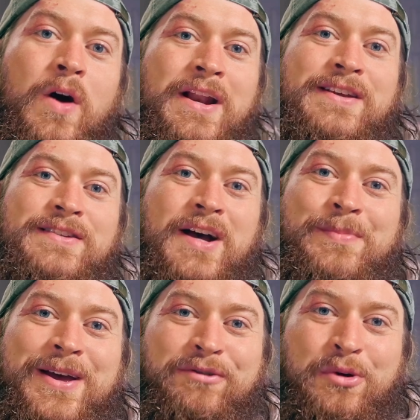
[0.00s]
What is
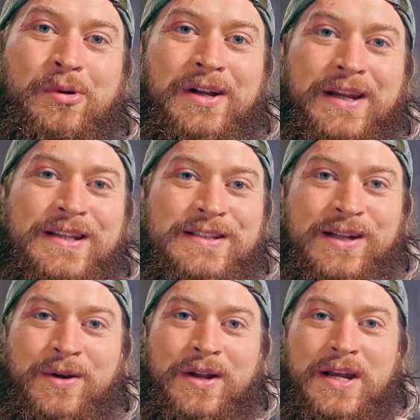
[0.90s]
up, everyone? It's
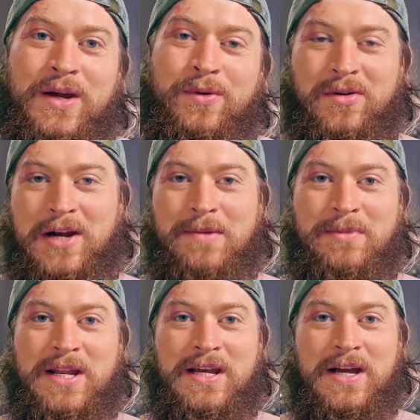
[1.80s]
Logan here with Graham
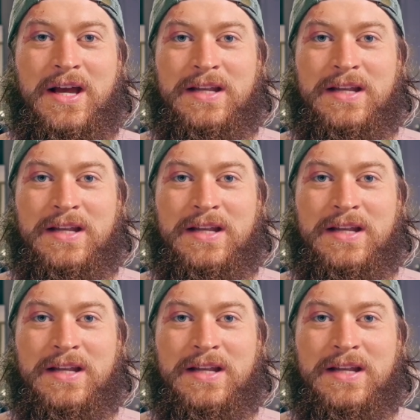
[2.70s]
Media,